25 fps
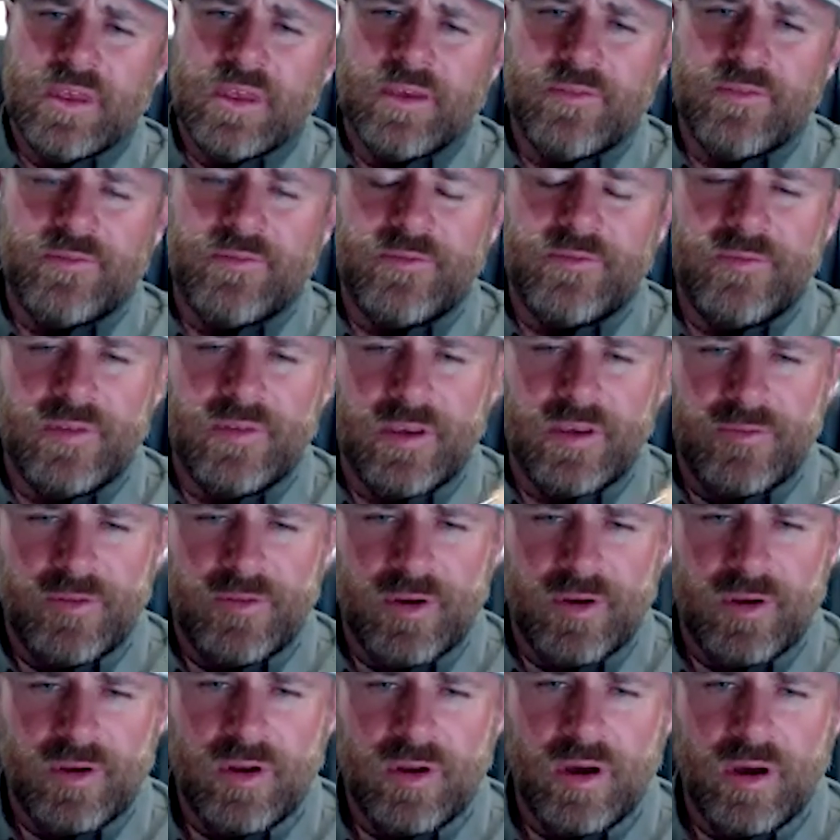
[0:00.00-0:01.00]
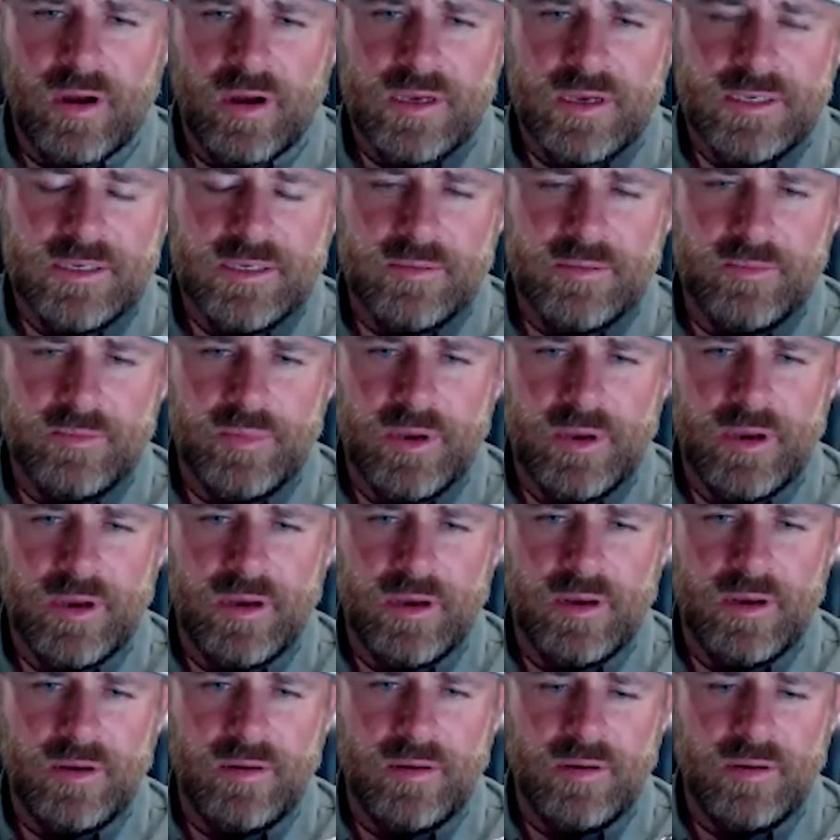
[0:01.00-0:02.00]
if your dog is
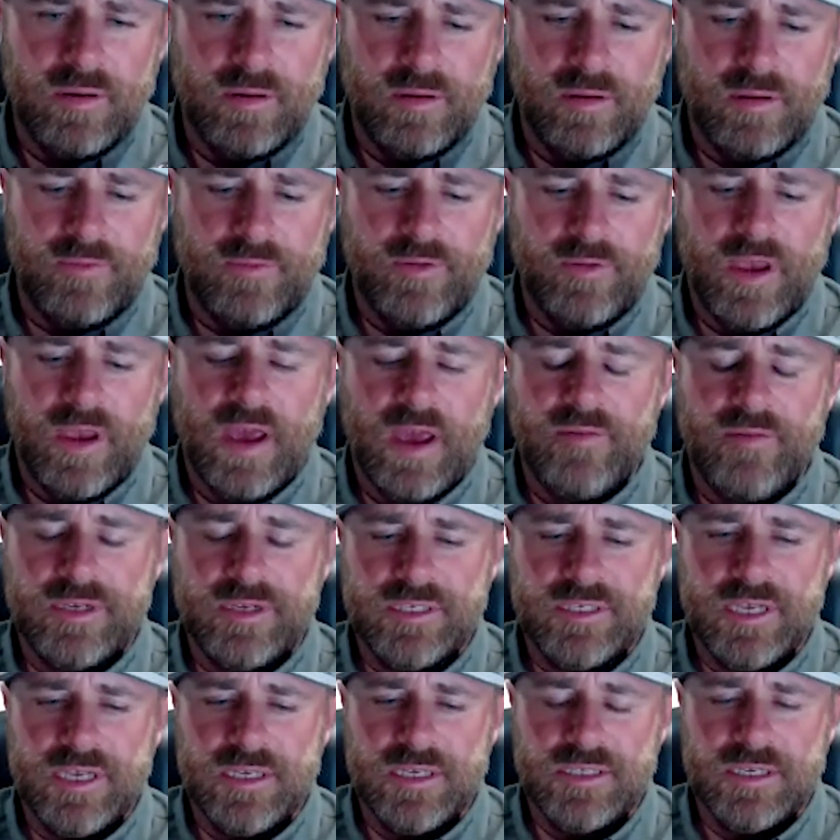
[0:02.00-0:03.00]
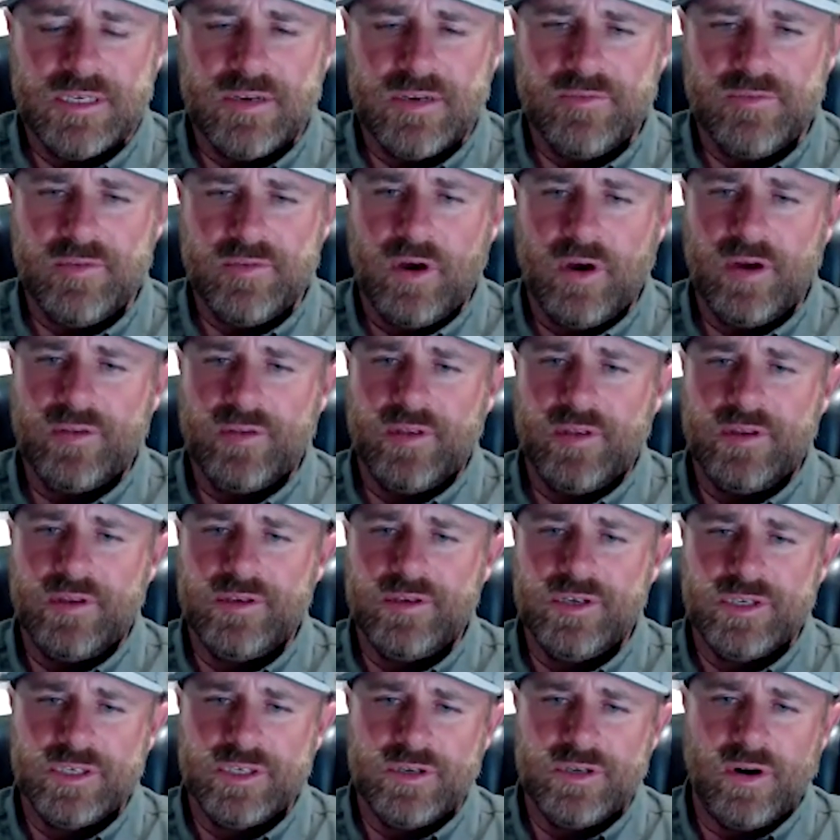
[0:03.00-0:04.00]
being if you have a sensitive dog, then
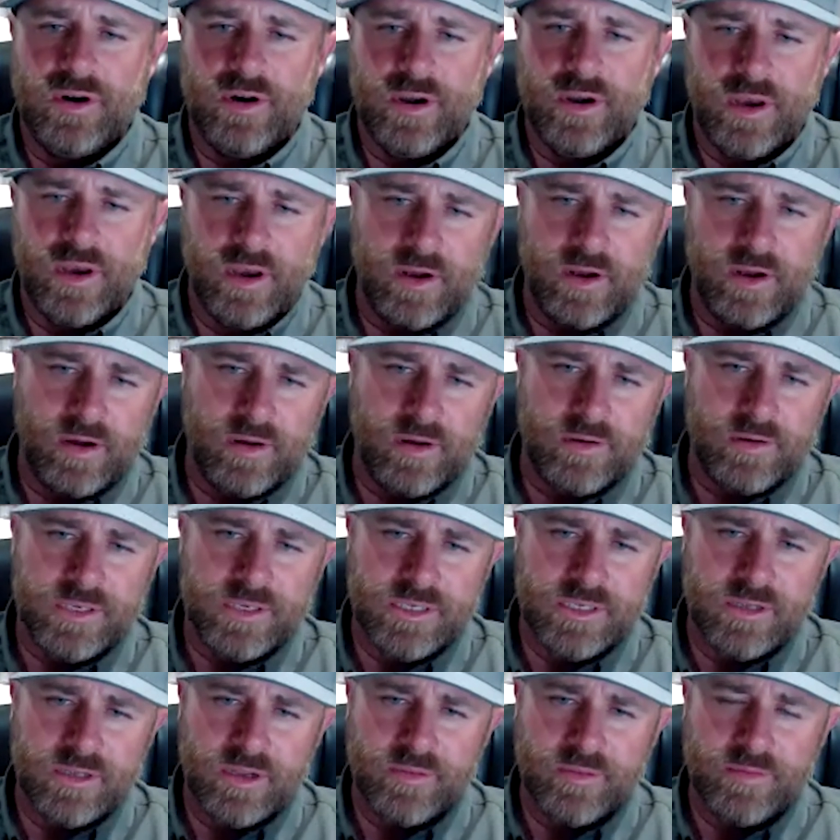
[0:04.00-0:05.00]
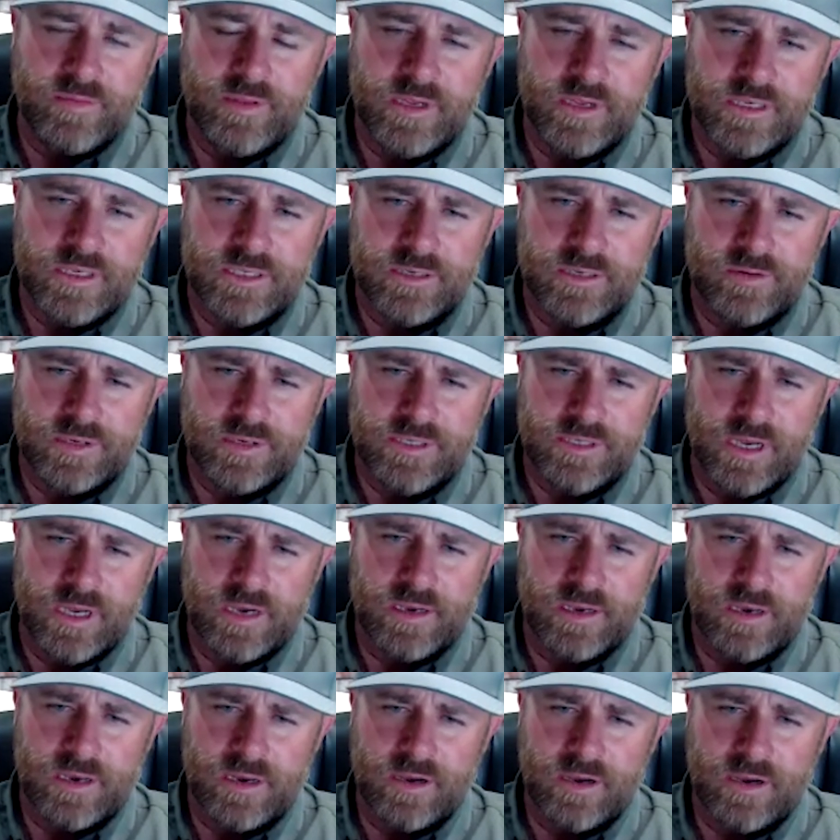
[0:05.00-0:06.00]
just start here. Just clip this to his
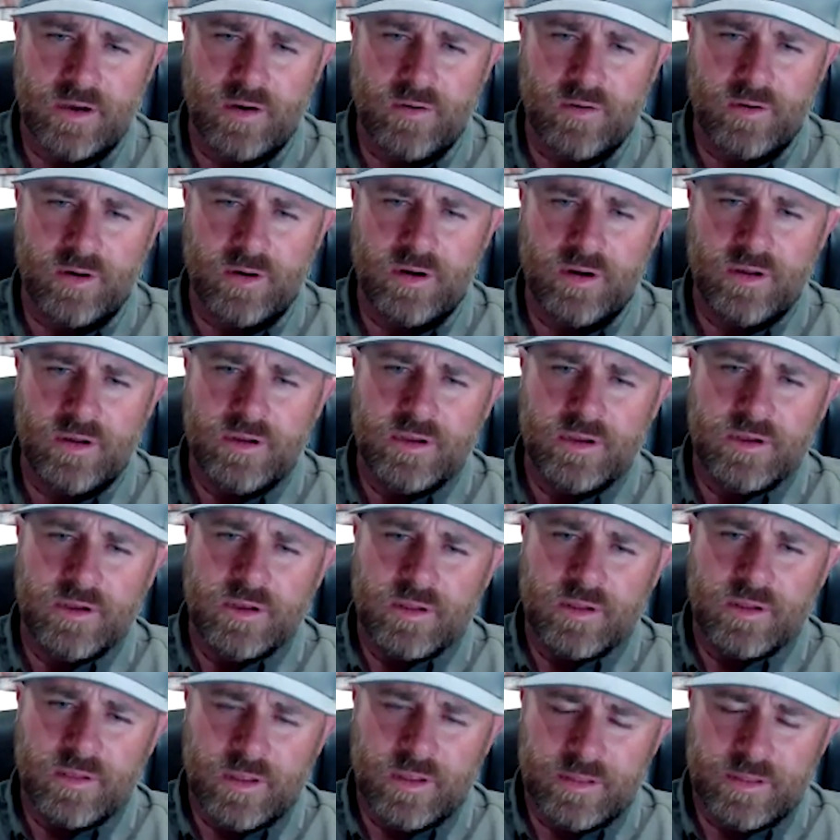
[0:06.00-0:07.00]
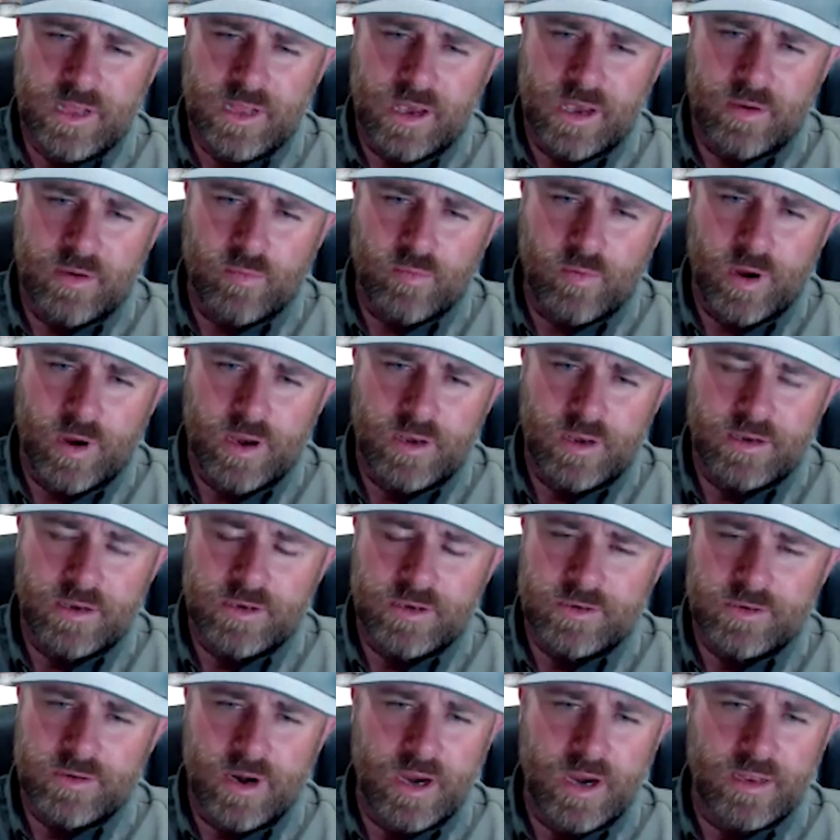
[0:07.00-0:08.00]
ID collar. Let that
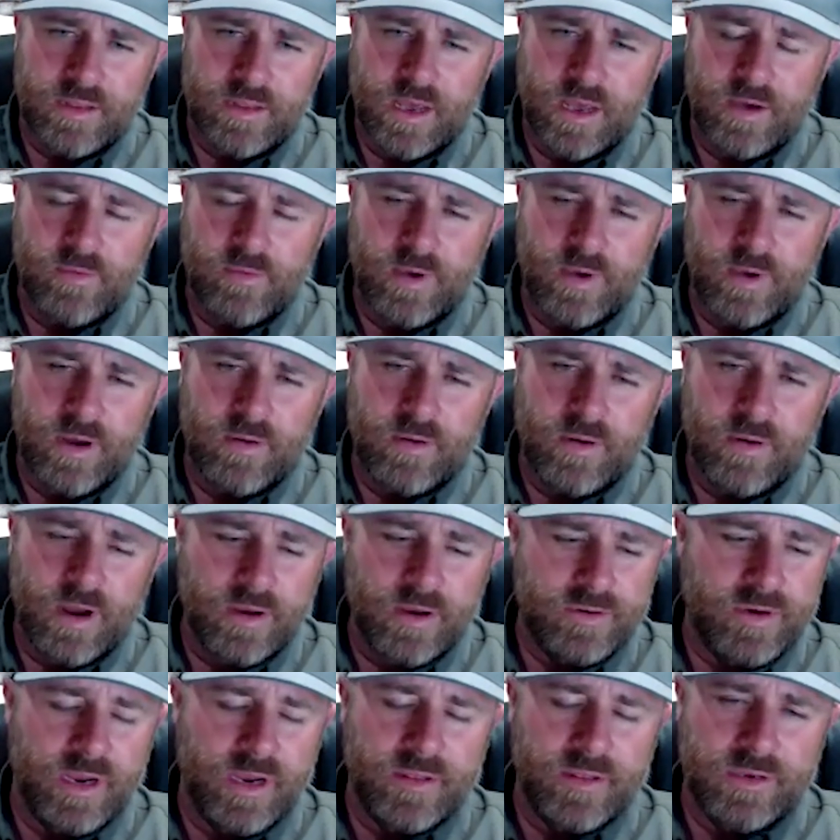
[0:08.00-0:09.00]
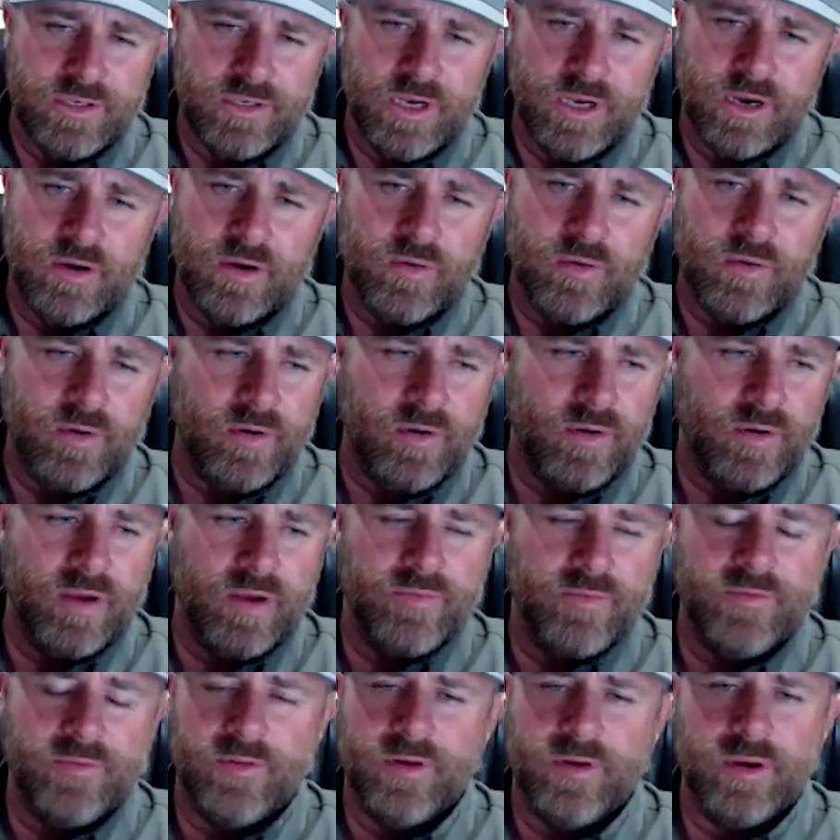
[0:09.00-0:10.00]
weight, drag that weight around, drag the check cord
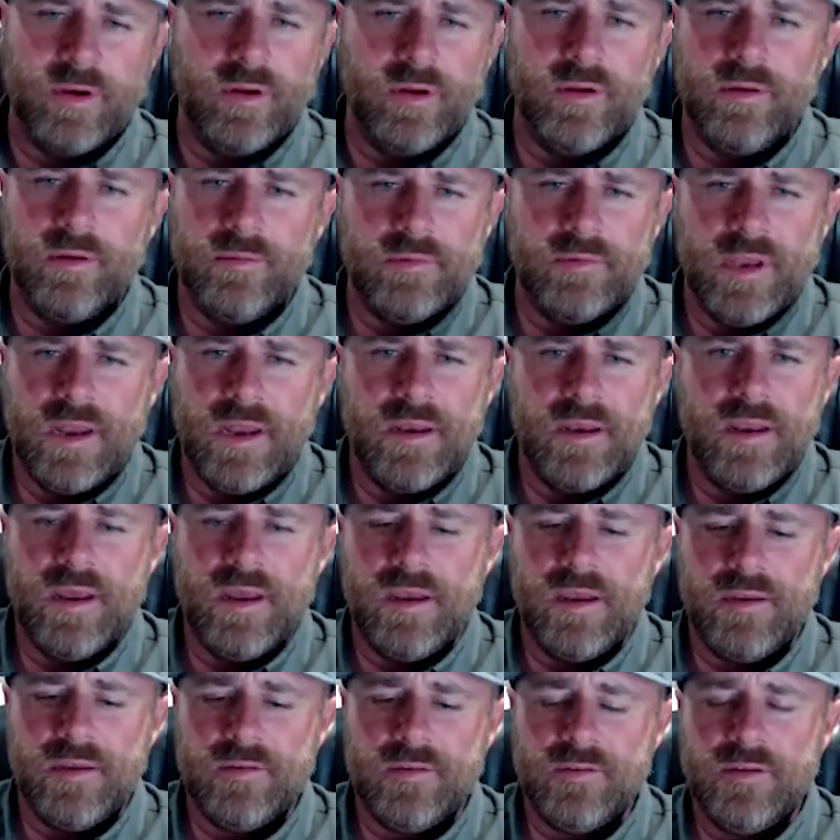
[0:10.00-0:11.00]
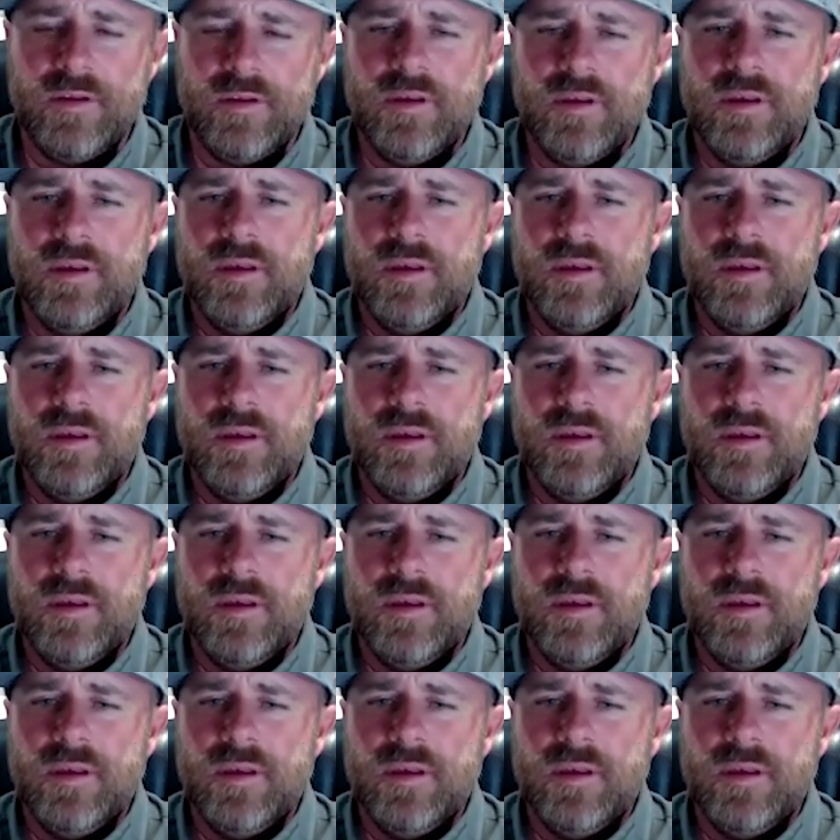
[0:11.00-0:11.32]
around for a good 10 days.